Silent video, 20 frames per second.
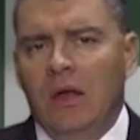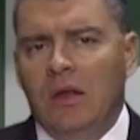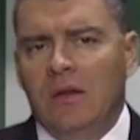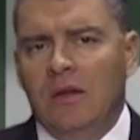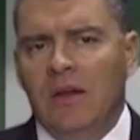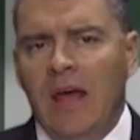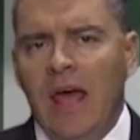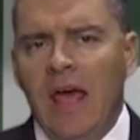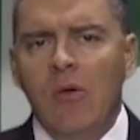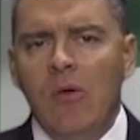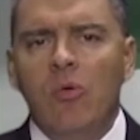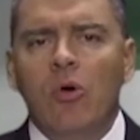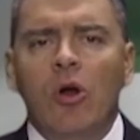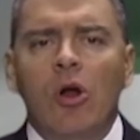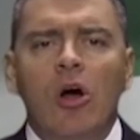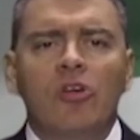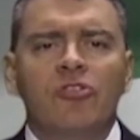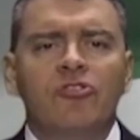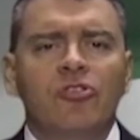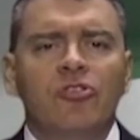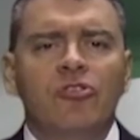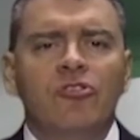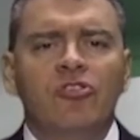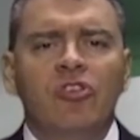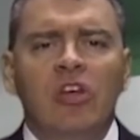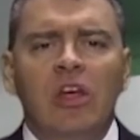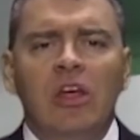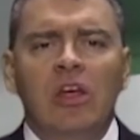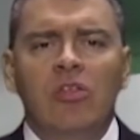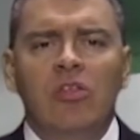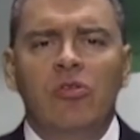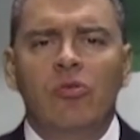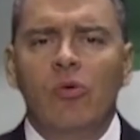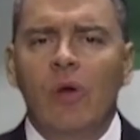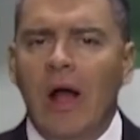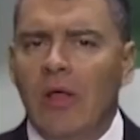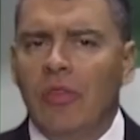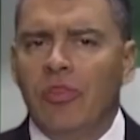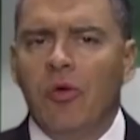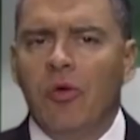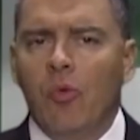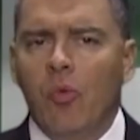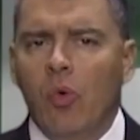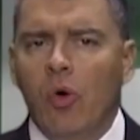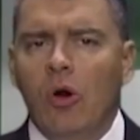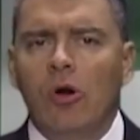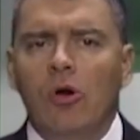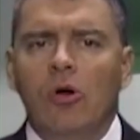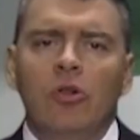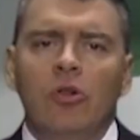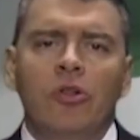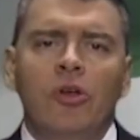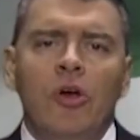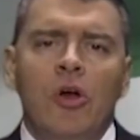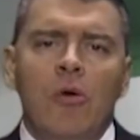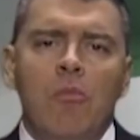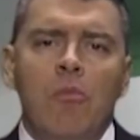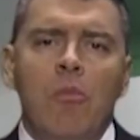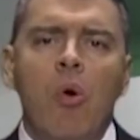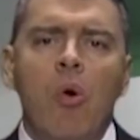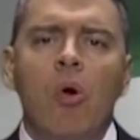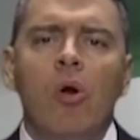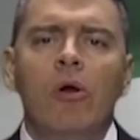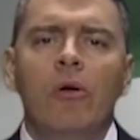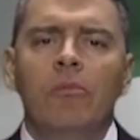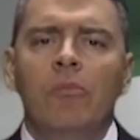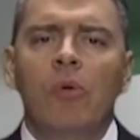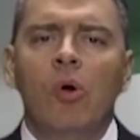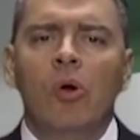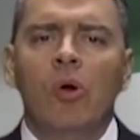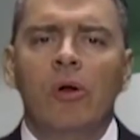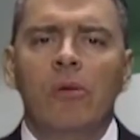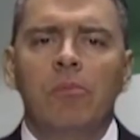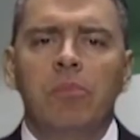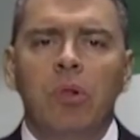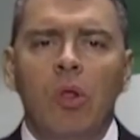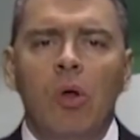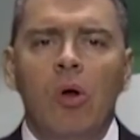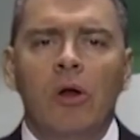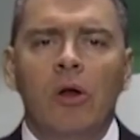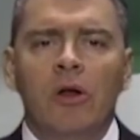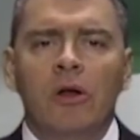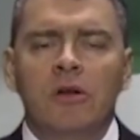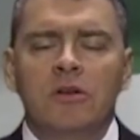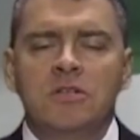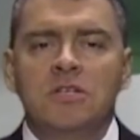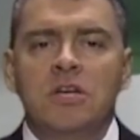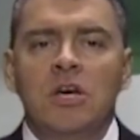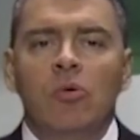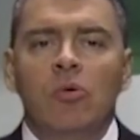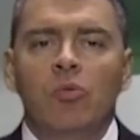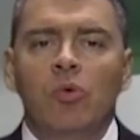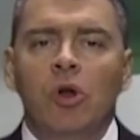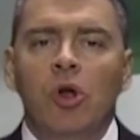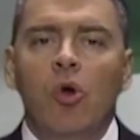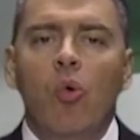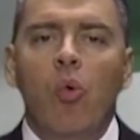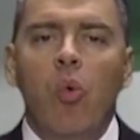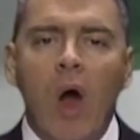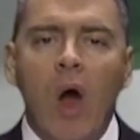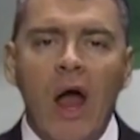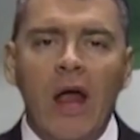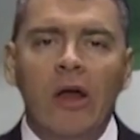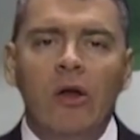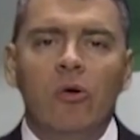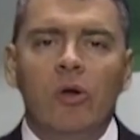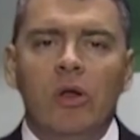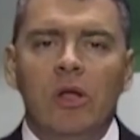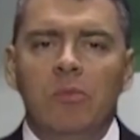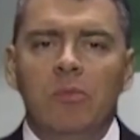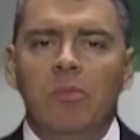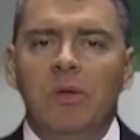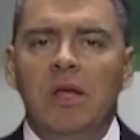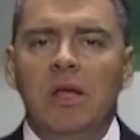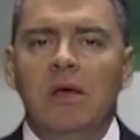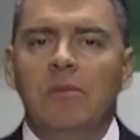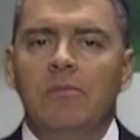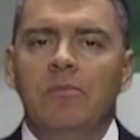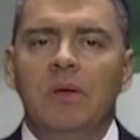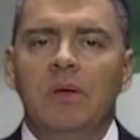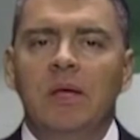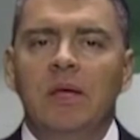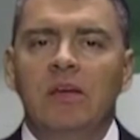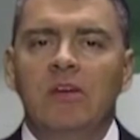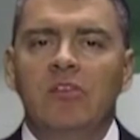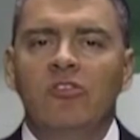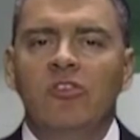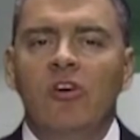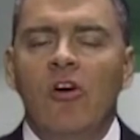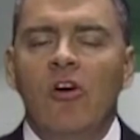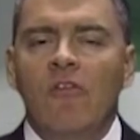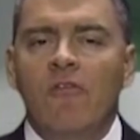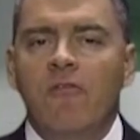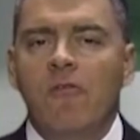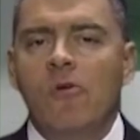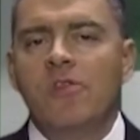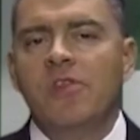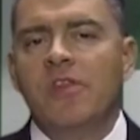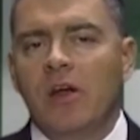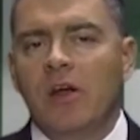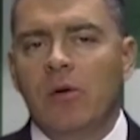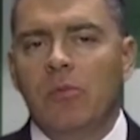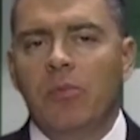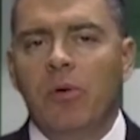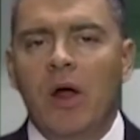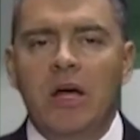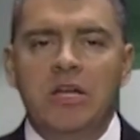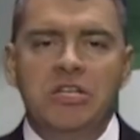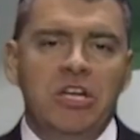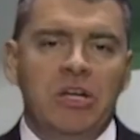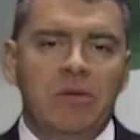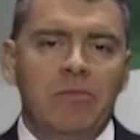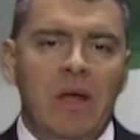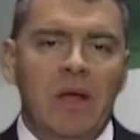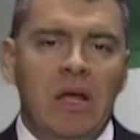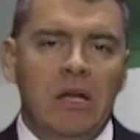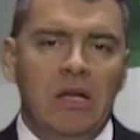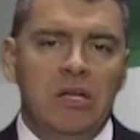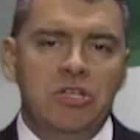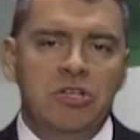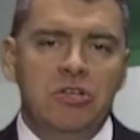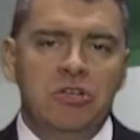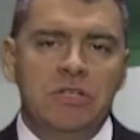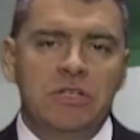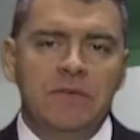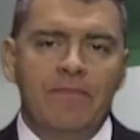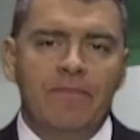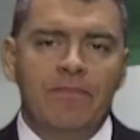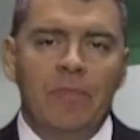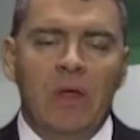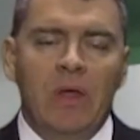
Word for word: Today we're also seeing throughout the world more and more employers requiring P M Ps for their project managers.